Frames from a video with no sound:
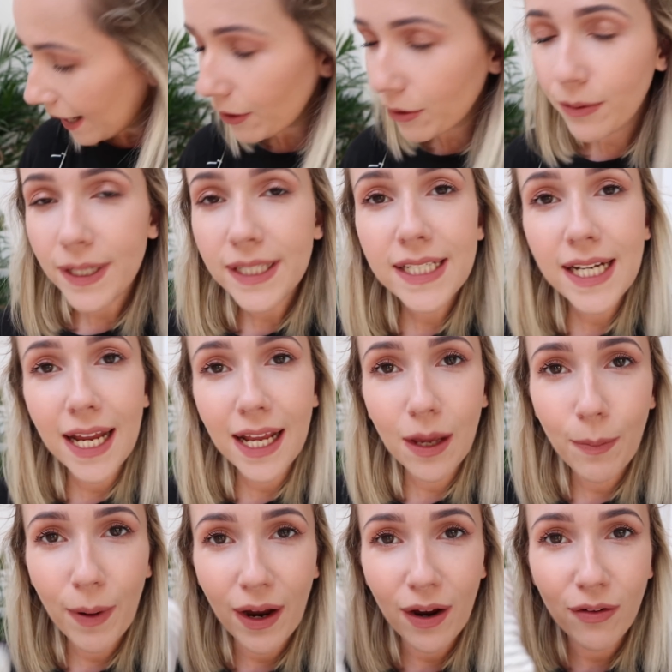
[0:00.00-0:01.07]
I always take
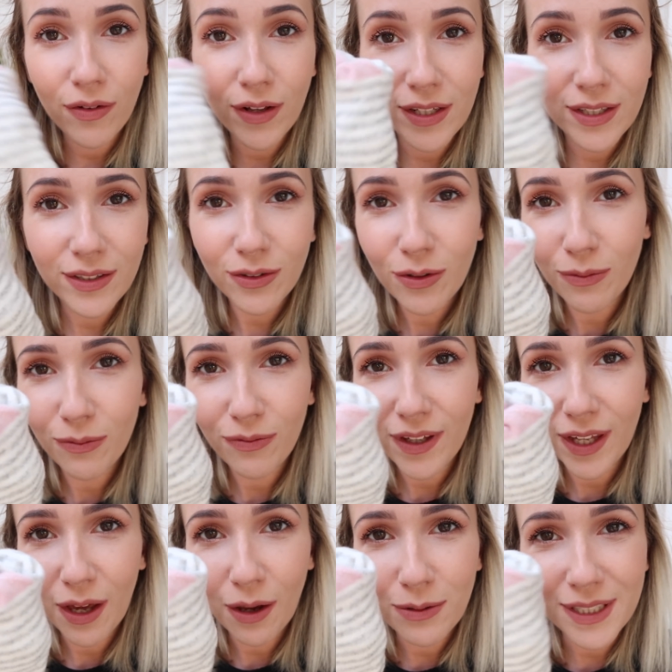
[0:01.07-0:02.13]
a pair of
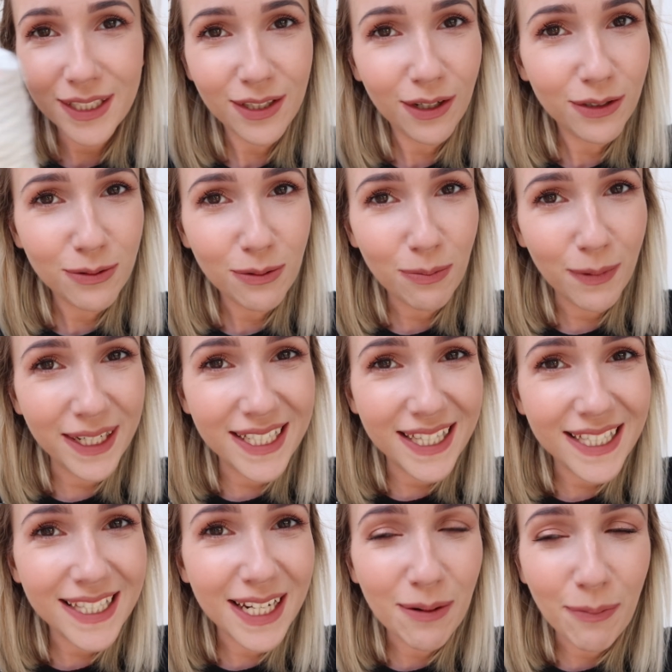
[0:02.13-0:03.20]
comfy cozy socks with me to
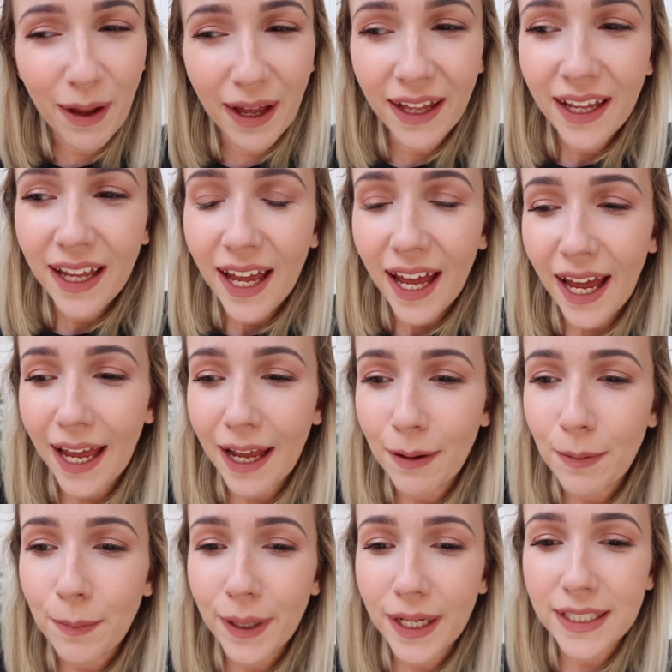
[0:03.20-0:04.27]
the cinema,
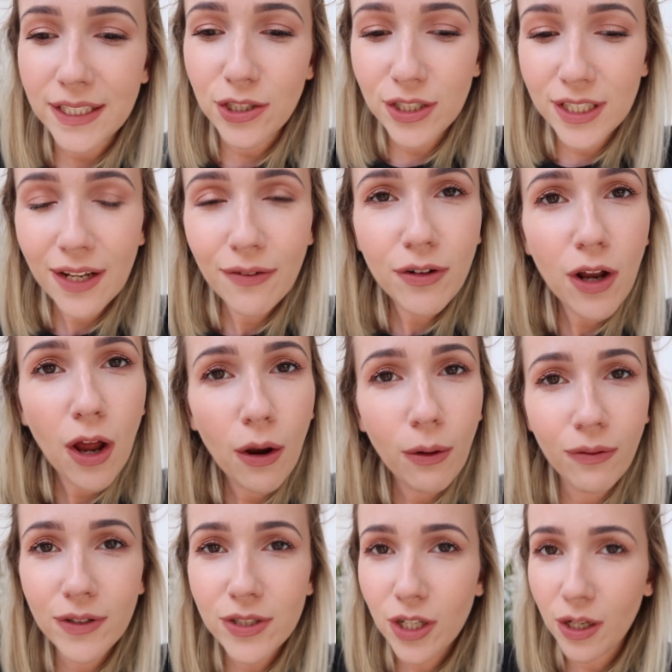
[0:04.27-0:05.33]
because you just never know
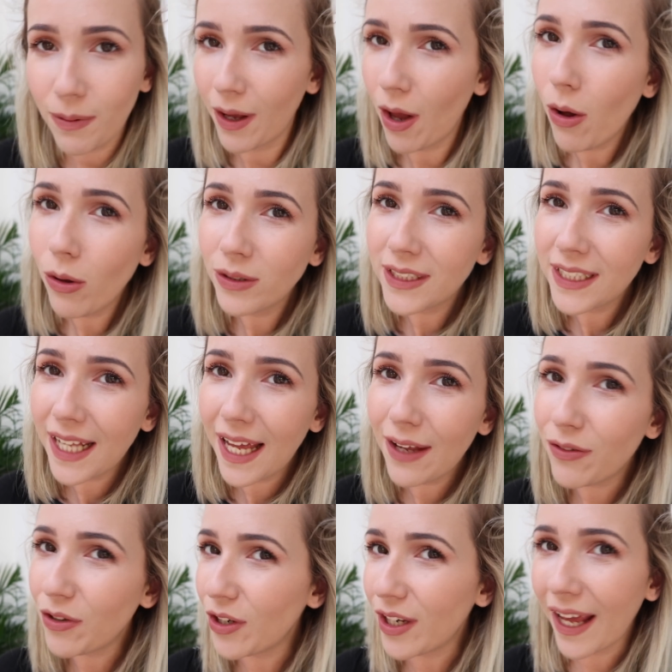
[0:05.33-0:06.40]
if it's going to be cold in there,
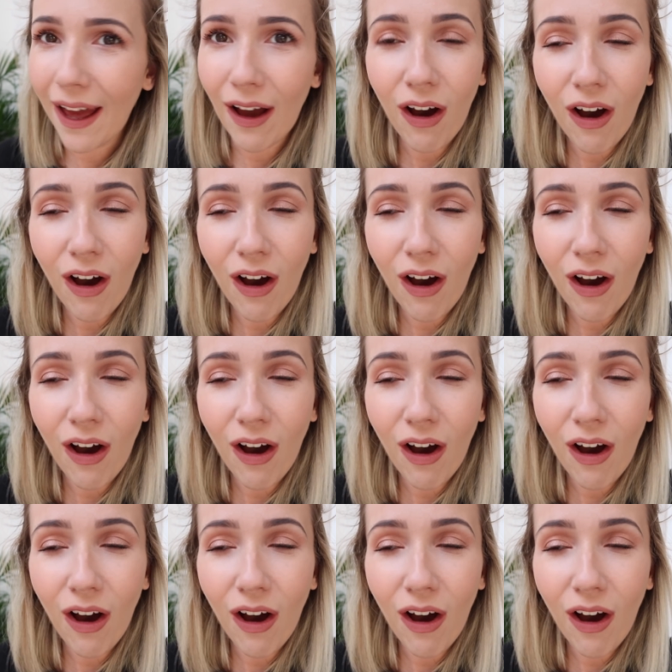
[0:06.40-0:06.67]
if you're going to get